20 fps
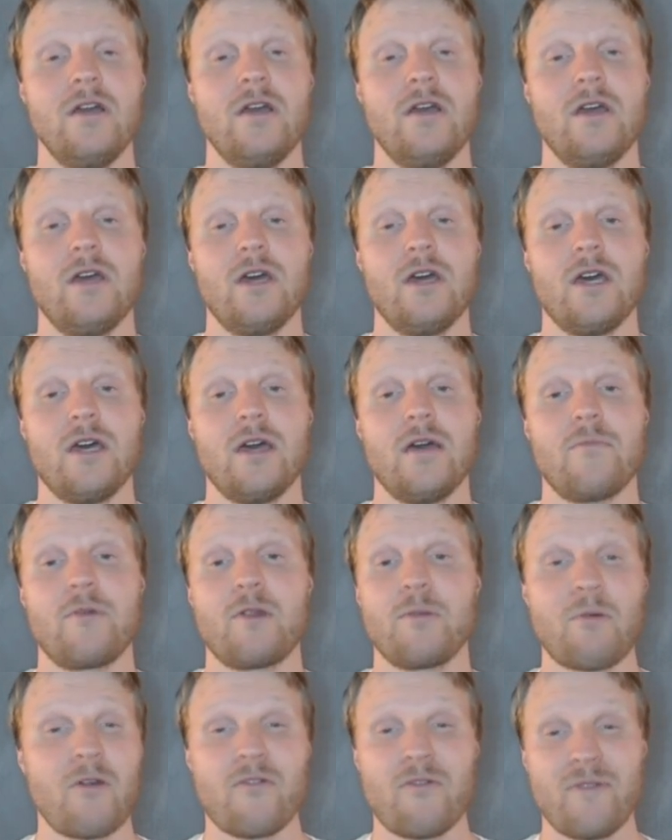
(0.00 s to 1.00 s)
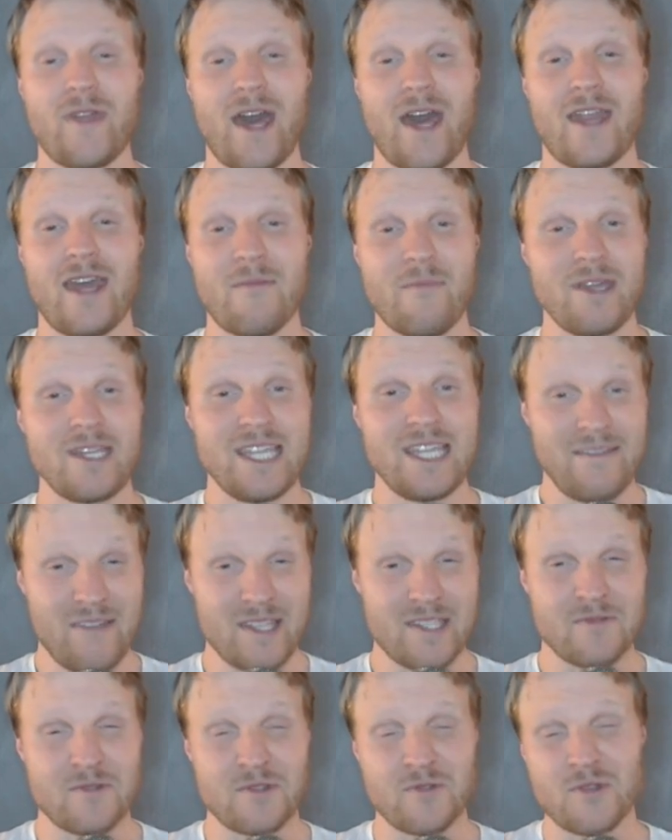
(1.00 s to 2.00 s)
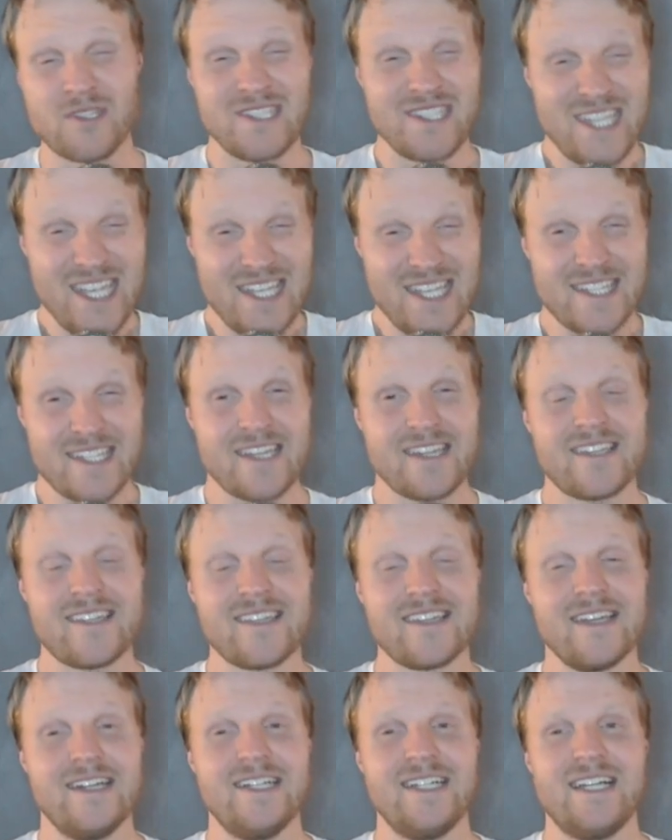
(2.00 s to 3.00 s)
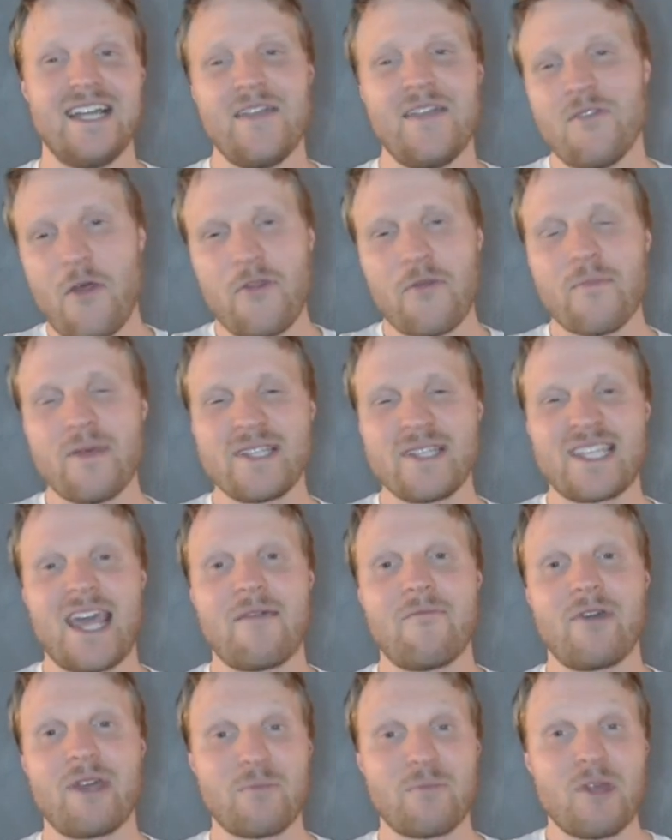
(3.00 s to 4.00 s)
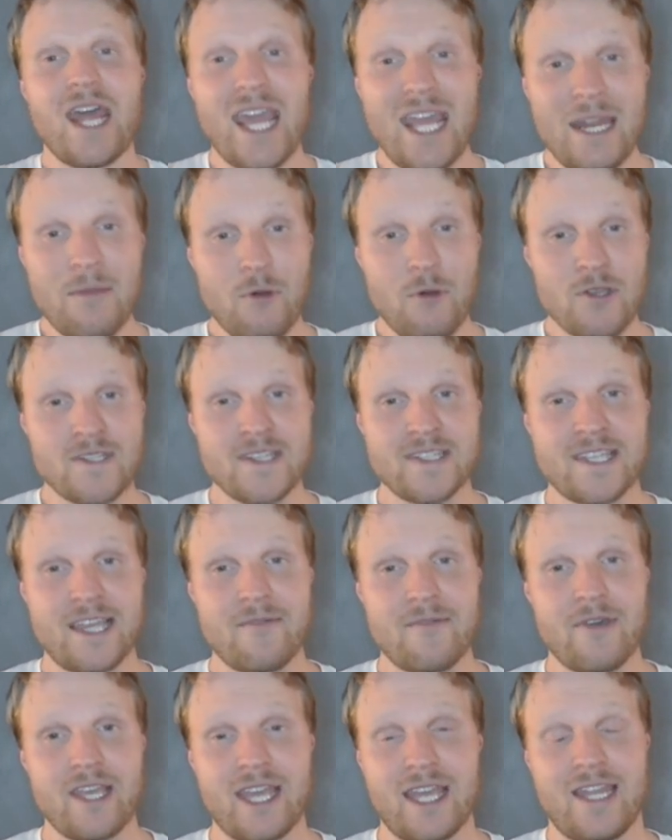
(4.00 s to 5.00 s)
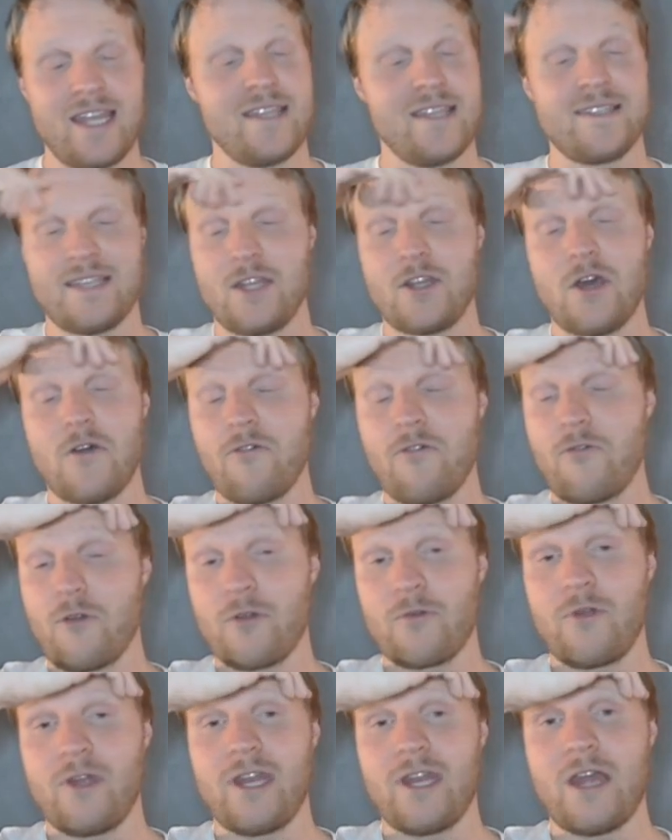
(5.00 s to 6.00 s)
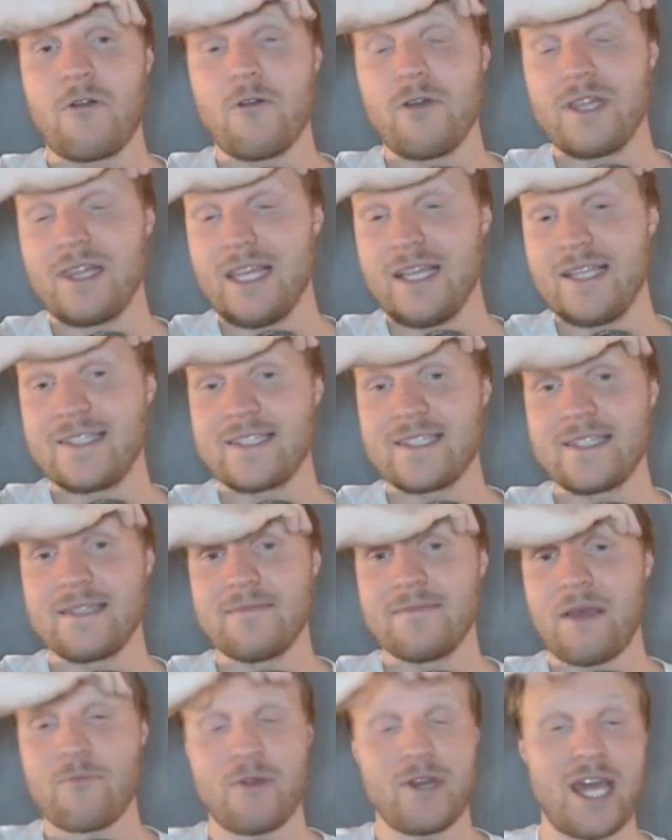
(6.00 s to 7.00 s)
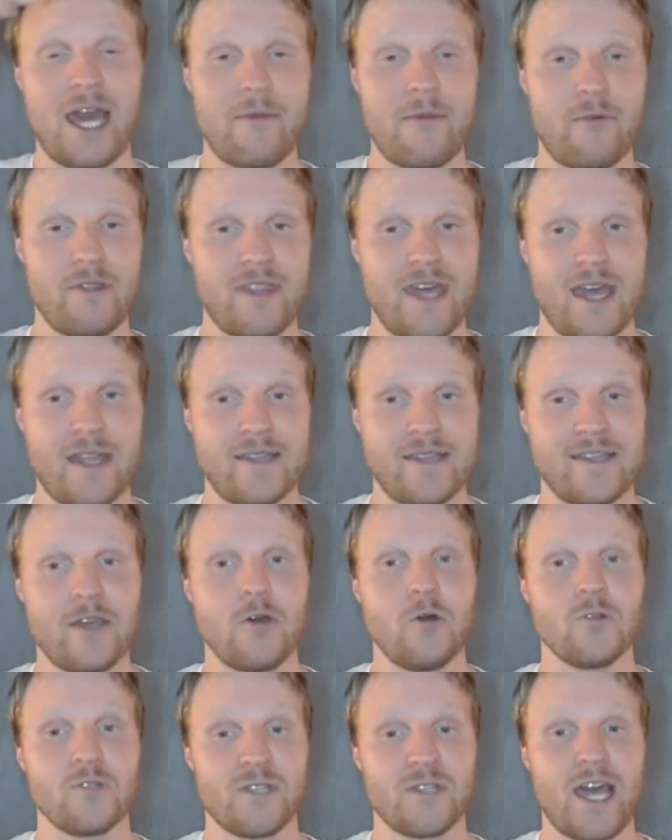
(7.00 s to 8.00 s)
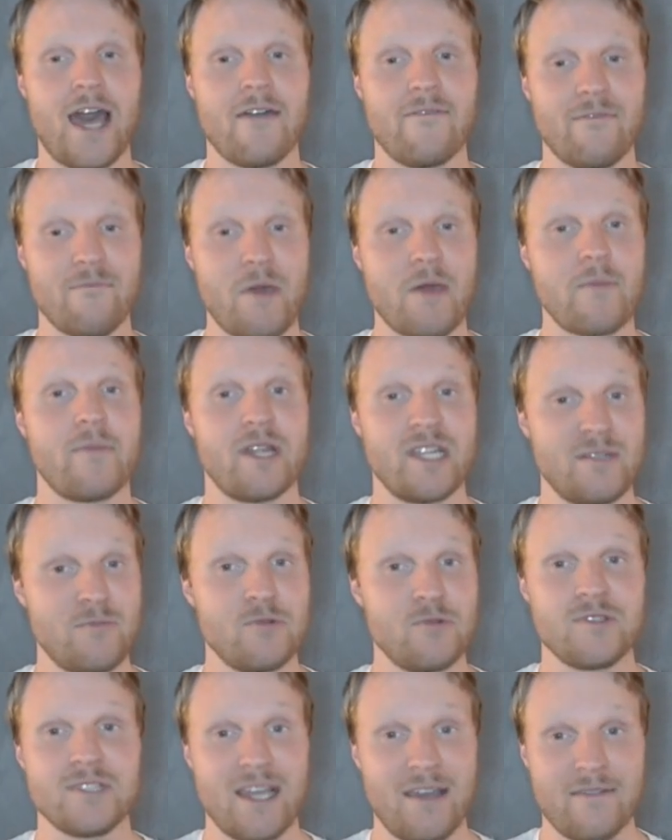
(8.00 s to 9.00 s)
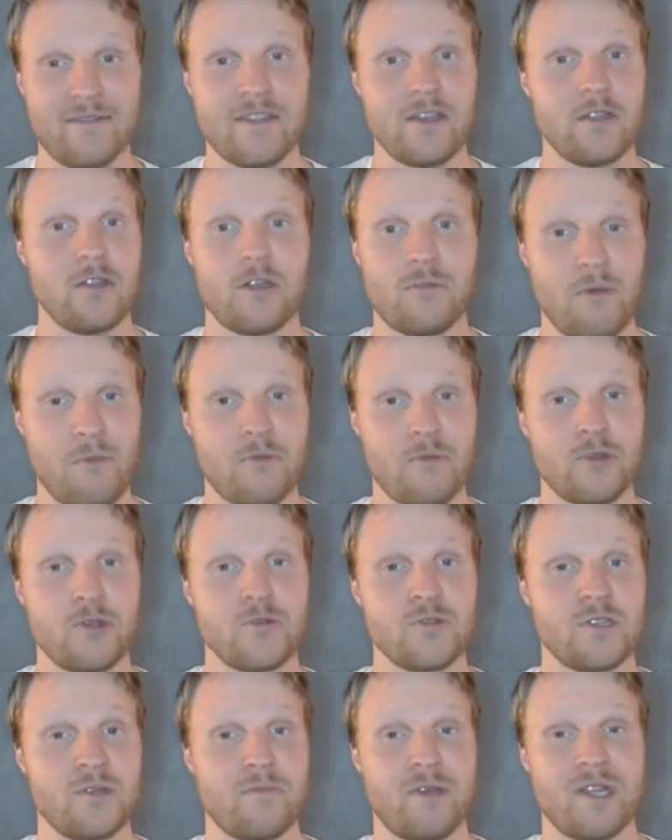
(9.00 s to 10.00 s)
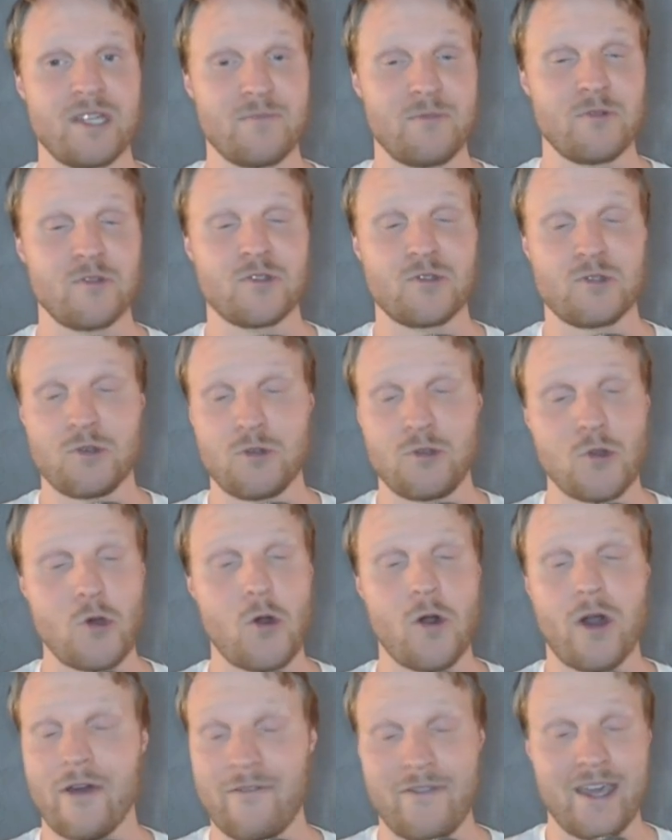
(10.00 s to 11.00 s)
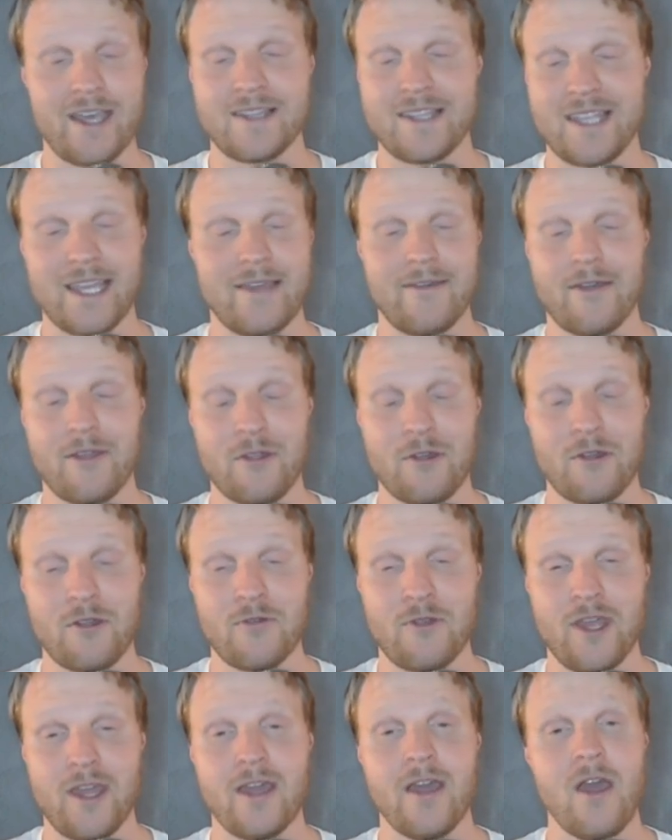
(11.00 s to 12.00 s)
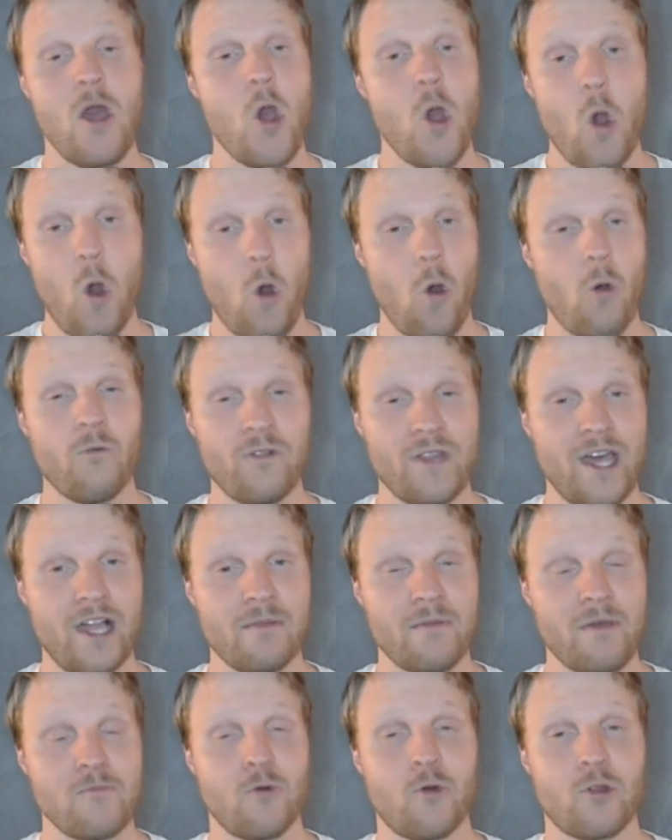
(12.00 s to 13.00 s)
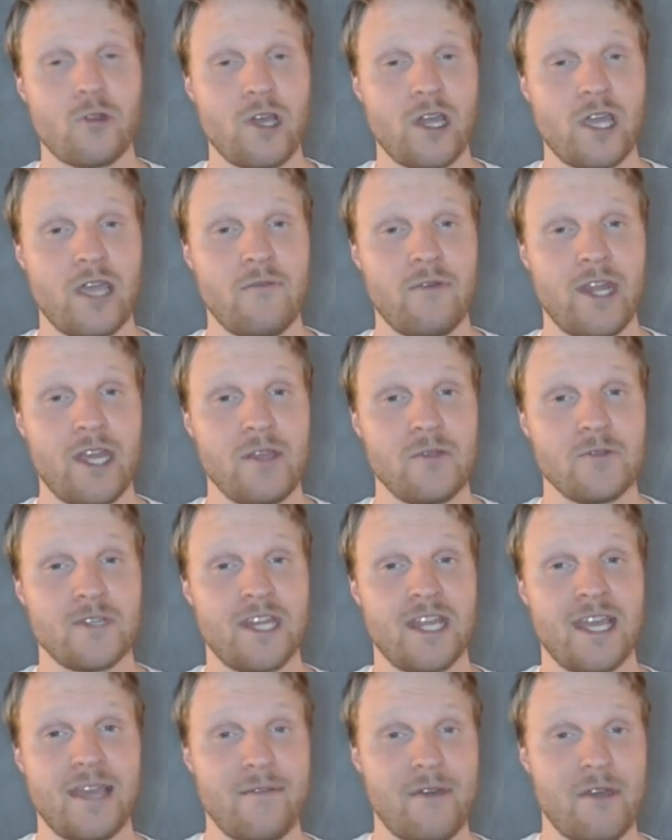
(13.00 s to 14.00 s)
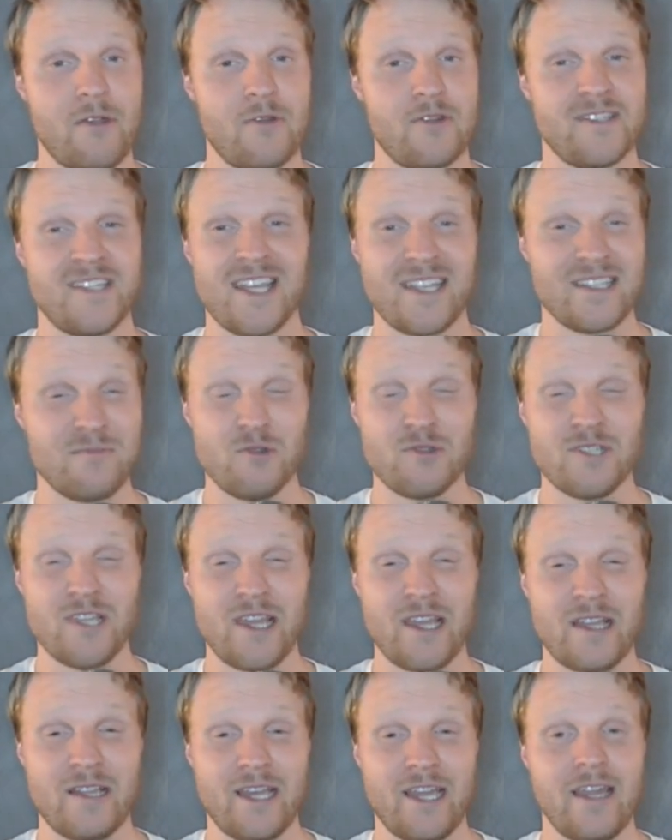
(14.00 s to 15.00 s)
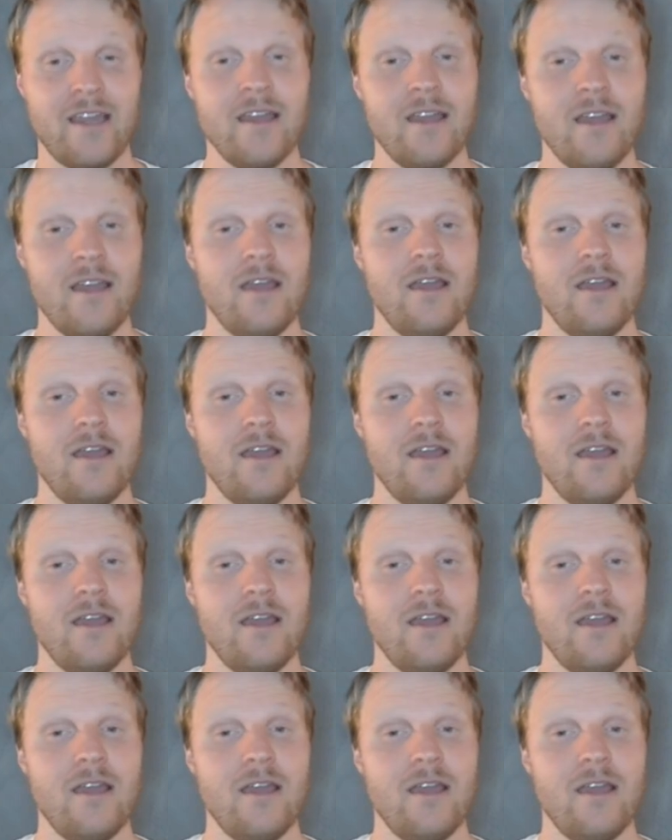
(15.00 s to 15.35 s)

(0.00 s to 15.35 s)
But apart from that, and my defense, which was decent, not the best game week, but 80 points this game week, it is enough for a green arrow at least. I'm pretty happy with that. I also have my bench boost left. A lot of people use their bench boost to no effect in game week 33. Hopefully I'll be more lucky when I use it in game week 36, most likely.